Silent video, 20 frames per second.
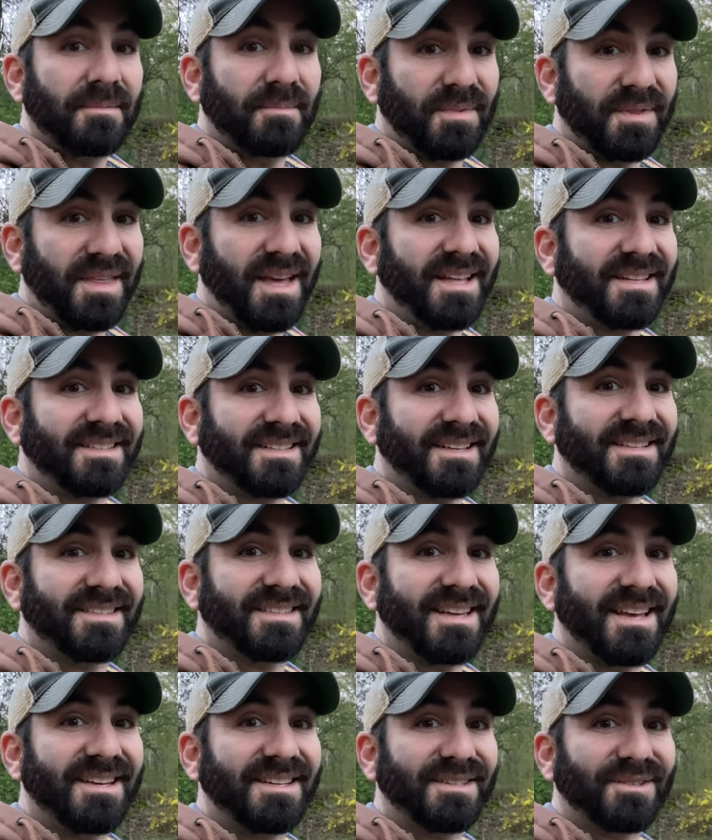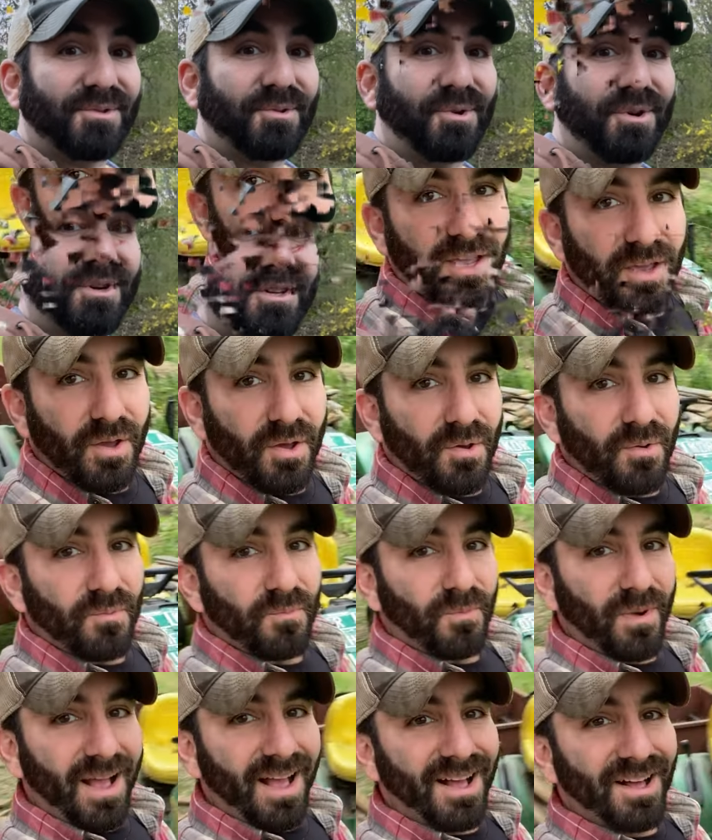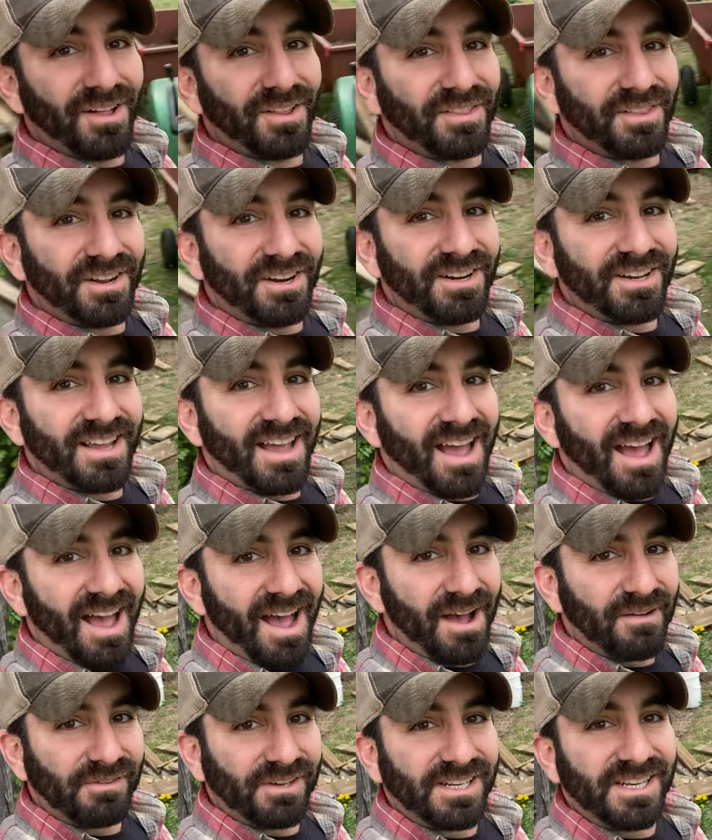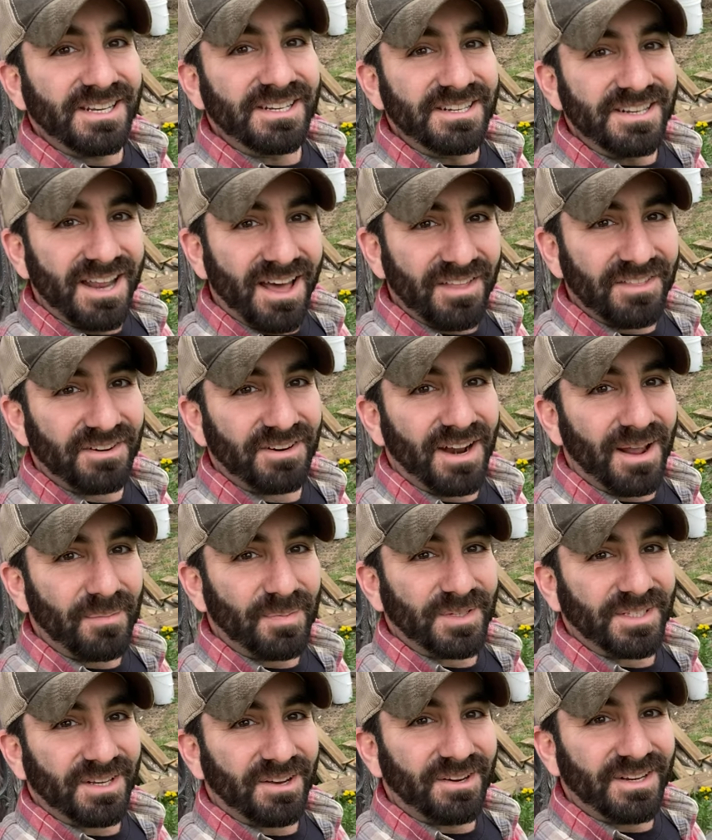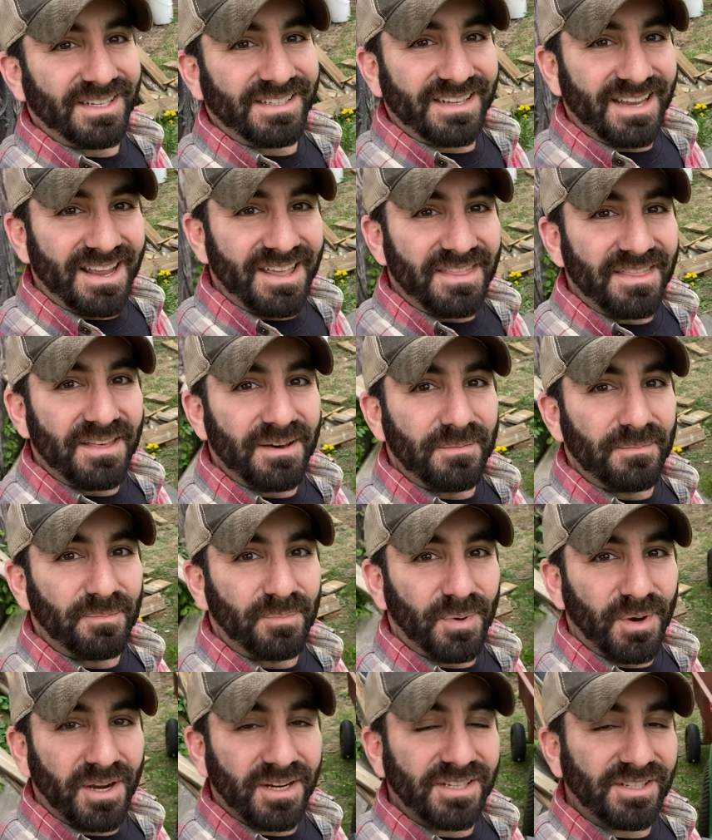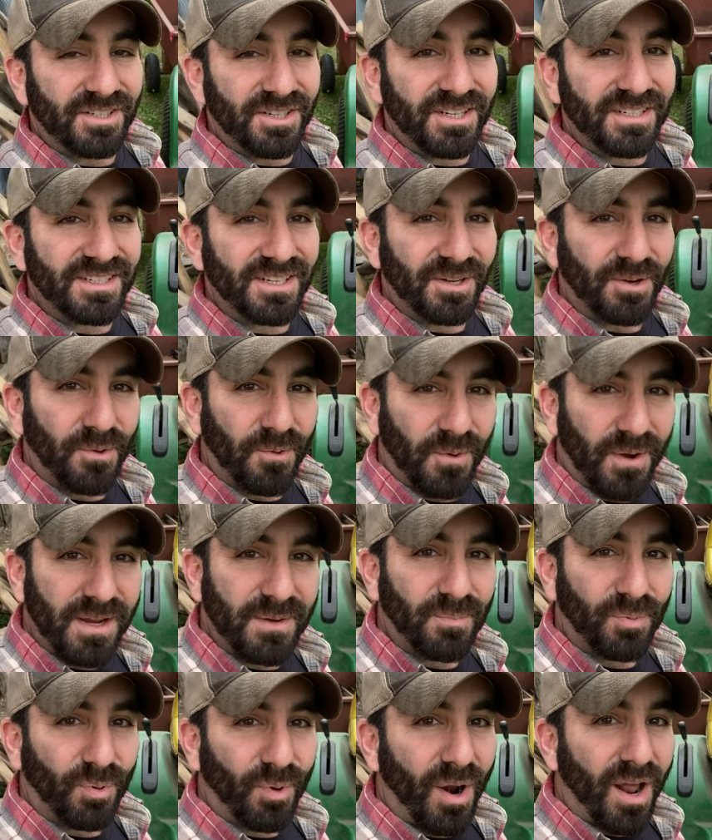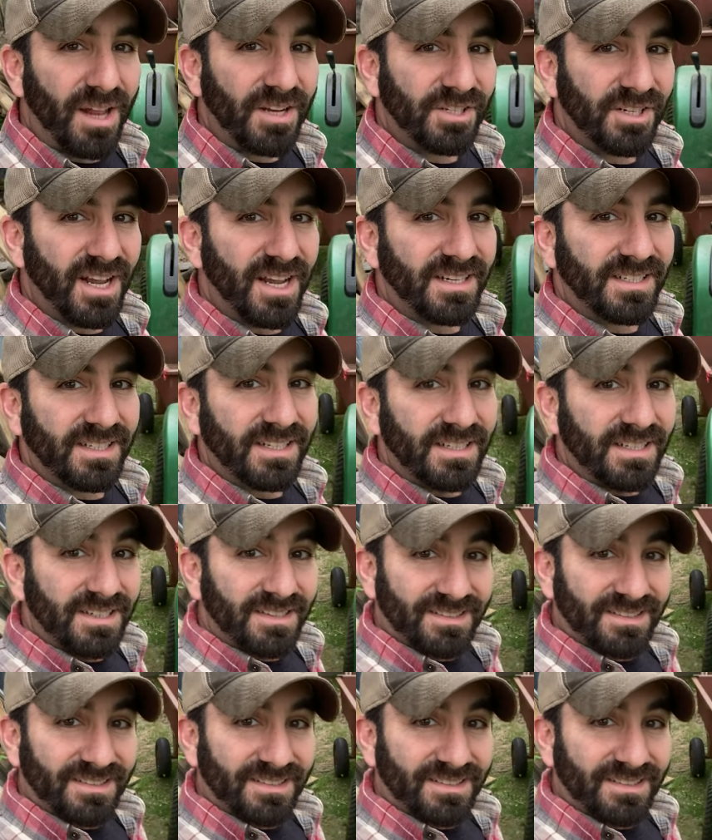That sunset is gorgeous. Well, there you have it. Another episode is in the books. Just a quick project.